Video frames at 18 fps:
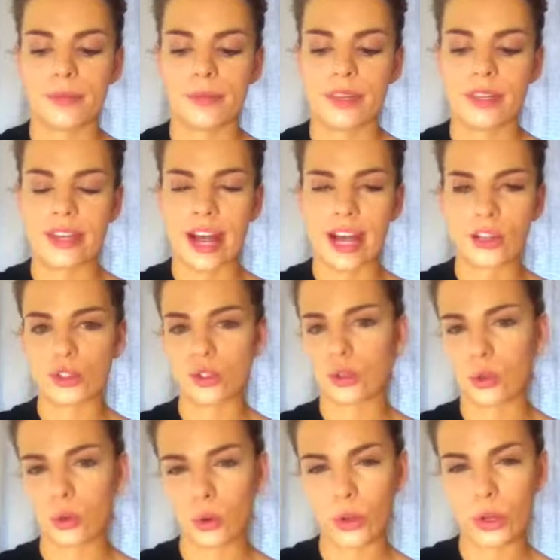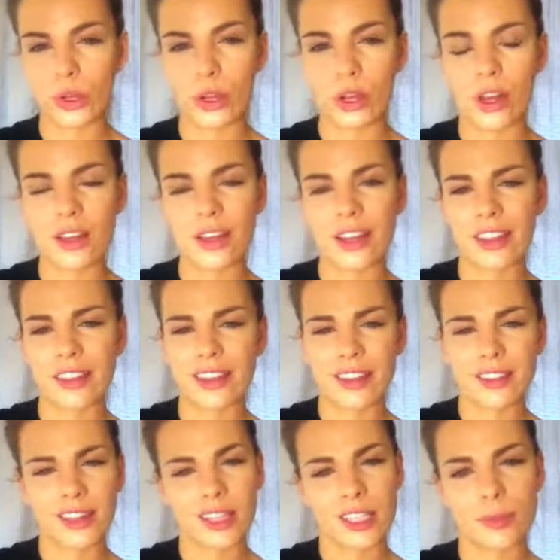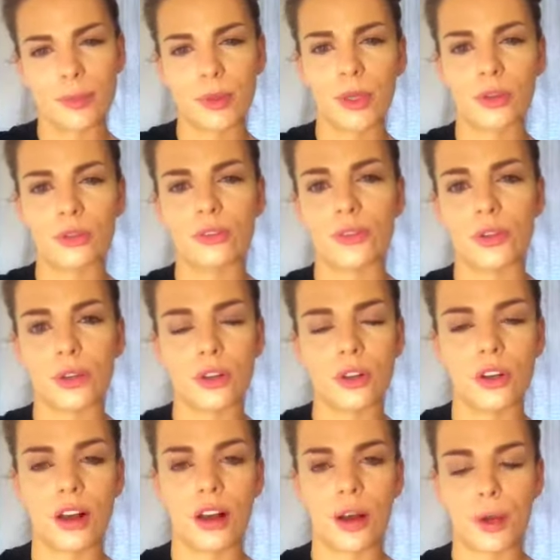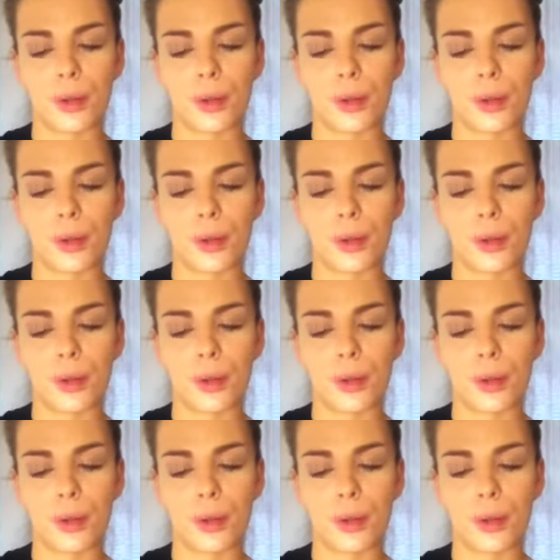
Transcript: natural oil, and I think that's beautiful.